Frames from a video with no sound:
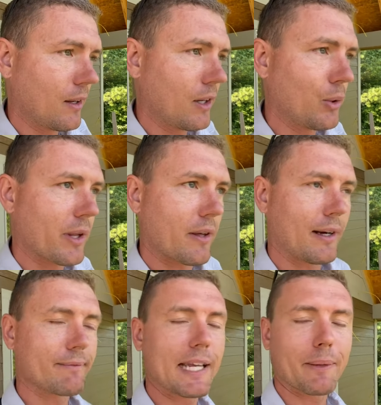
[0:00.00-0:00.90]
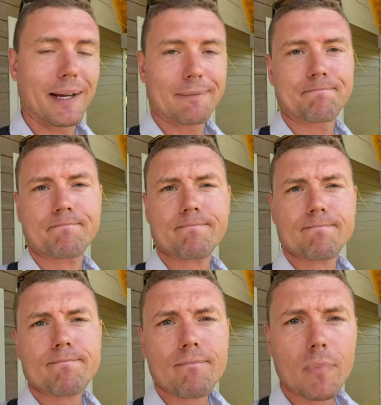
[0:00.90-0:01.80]
Who would have thought? Anyway,
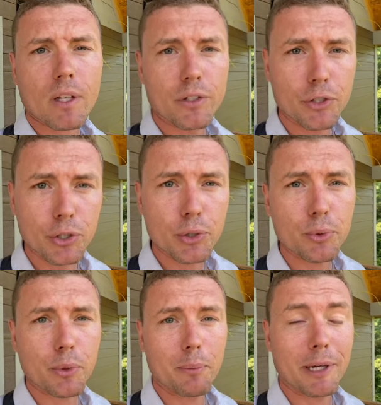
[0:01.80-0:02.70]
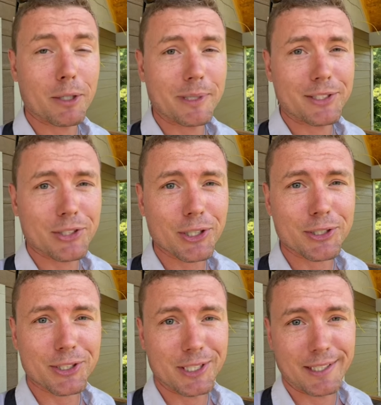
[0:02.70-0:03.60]
you better be
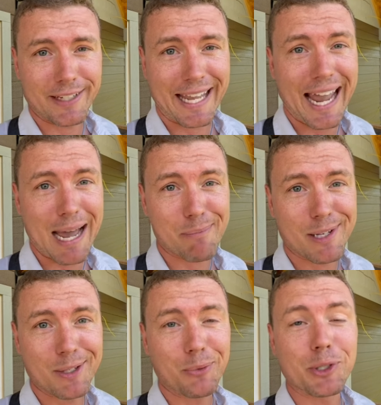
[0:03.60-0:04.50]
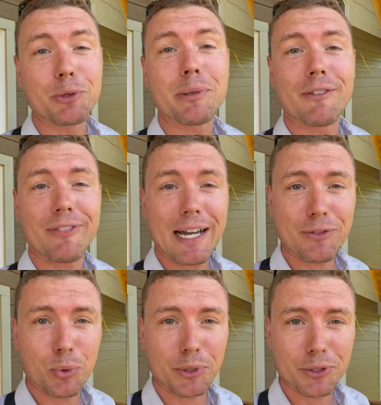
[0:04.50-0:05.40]
certain to leave a gap when you put five
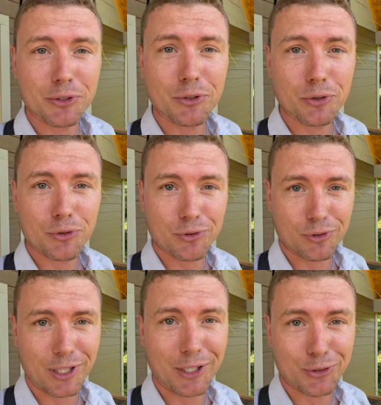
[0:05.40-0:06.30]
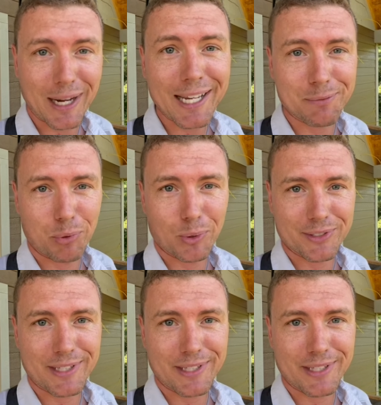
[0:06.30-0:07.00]
quarter Uh, dried boards